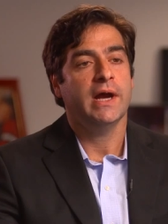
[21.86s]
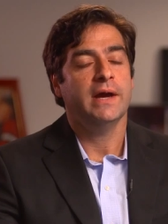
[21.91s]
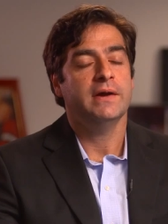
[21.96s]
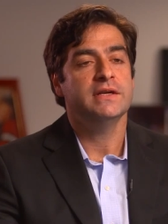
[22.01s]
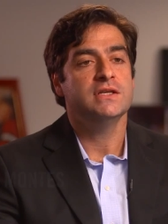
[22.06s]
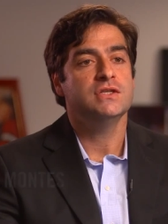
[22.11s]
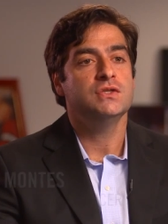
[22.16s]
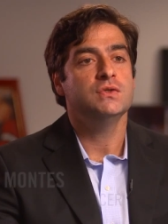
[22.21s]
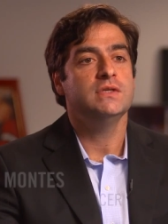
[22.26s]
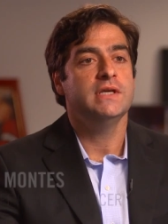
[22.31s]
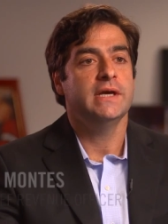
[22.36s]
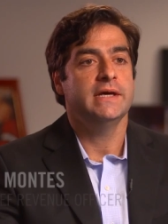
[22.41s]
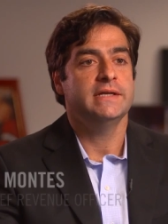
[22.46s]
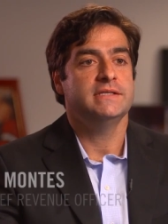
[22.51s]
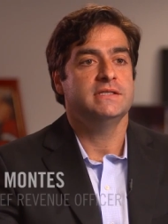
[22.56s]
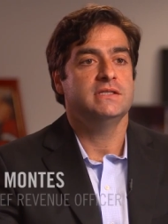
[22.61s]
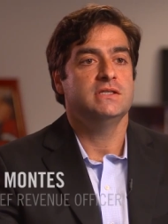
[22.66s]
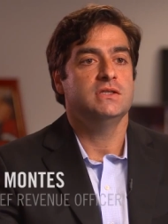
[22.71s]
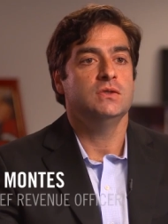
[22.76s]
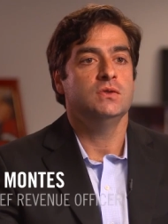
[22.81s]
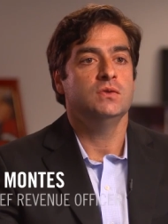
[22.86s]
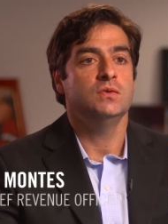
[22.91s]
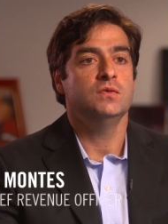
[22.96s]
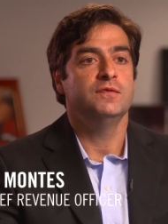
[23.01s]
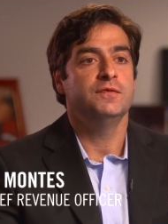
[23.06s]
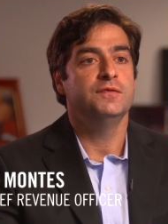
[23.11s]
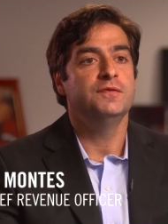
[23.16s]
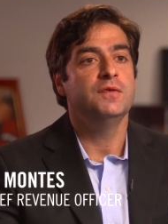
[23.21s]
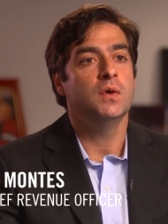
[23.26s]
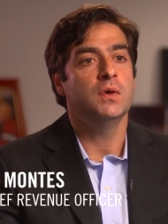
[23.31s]
How did you get to
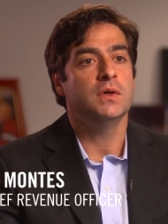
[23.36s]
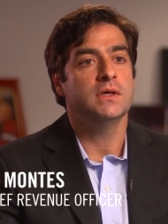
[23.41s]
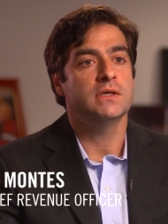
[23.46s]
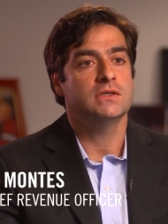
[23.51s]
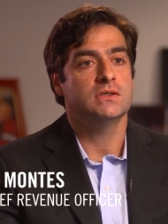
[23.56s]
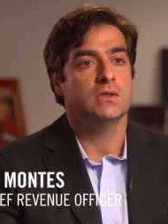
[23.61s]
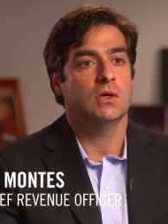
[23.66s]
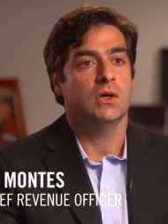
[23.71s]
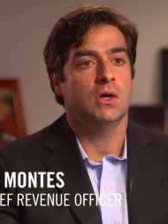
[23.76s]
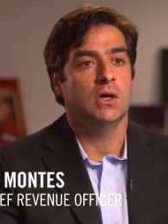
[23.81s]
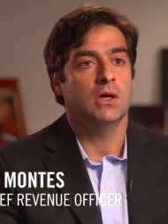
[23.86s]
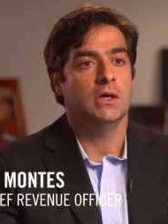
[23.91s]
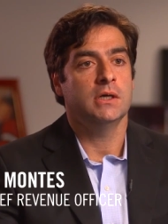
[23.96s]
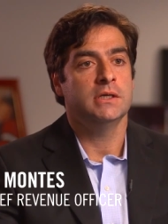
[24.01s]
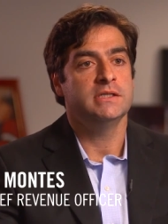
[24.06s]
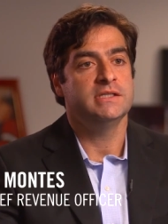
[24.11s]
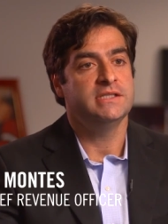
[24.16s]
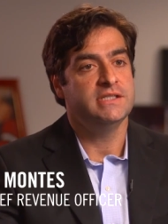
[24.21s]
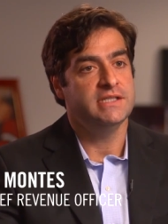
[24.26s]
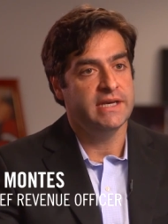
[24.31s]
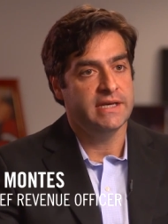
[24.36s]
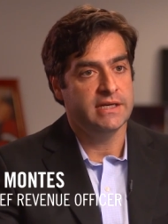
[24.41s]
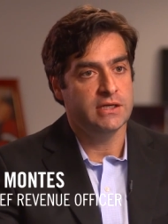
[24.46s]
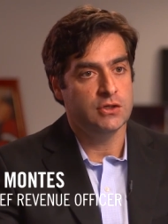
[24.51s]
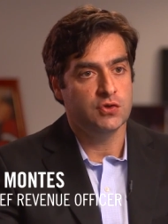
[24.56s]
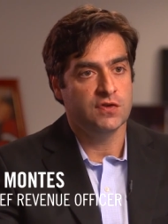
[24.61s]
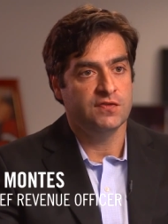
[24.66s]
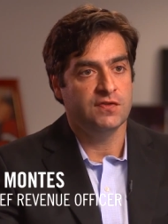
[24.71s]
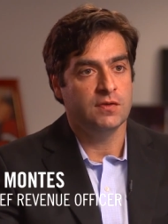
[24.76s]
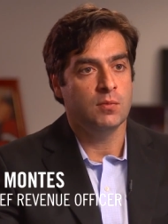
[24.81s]
focus on
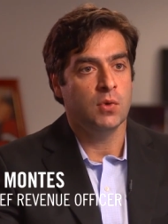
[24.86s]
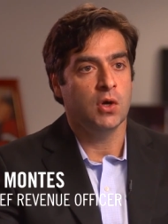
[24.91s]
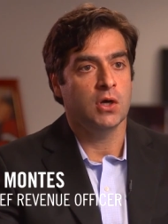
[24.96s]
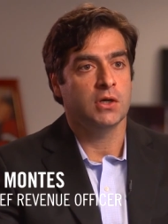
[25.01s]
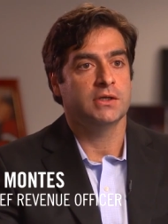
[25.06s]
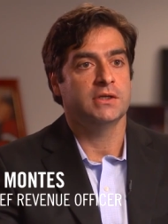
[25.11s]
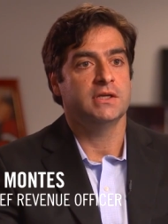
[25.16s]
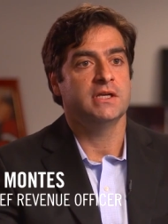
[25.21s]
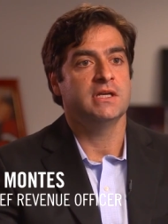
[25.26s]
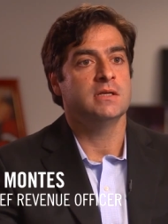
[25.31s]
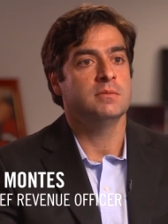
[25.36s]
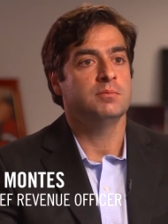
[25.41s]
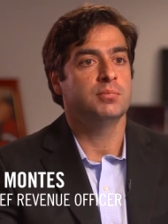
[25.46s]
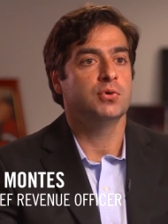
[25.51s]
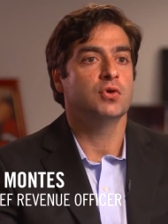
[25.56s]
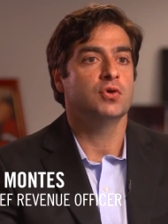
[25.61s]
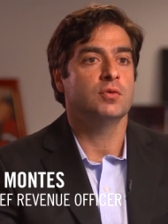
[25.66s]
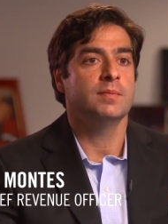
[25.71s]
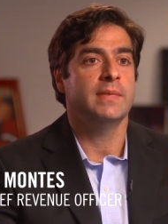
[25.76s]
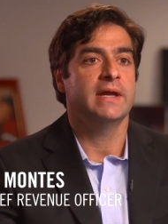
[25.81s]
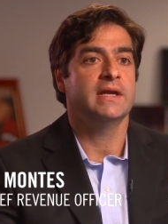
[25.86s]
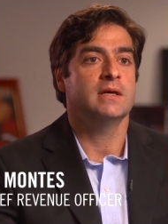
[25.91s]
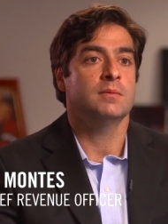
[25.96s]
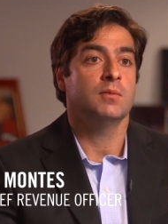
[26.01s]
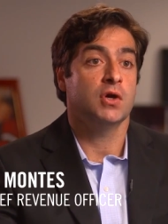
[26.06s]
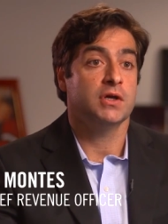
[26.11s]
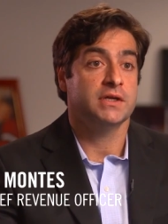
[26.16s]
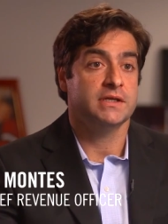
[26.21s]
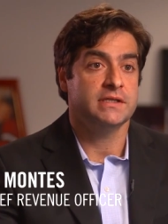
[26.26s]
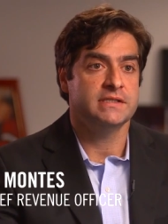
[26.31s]
data-driven marketing and programmatic
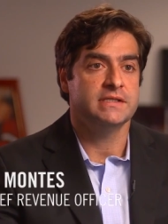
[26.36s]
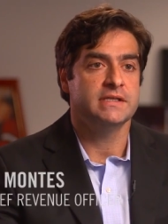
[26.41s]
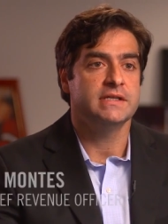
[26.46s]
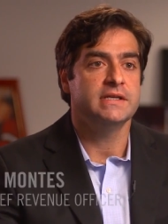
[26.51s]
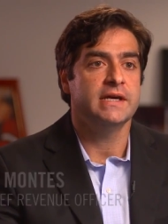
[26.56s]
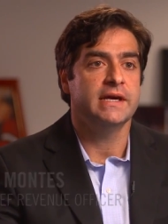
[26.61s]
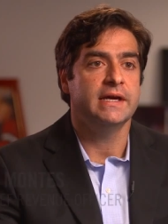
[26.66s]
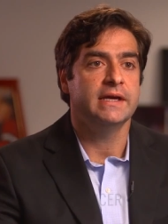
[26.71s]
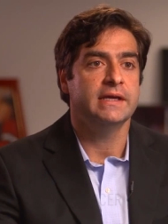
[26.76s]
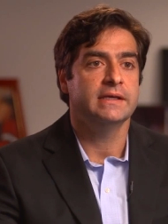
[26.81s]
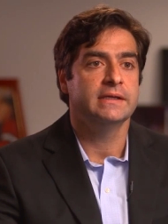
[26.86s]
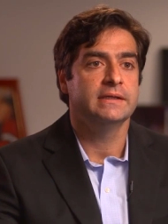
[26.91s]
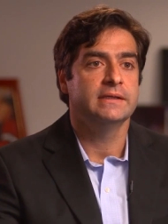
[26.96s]
marketing today?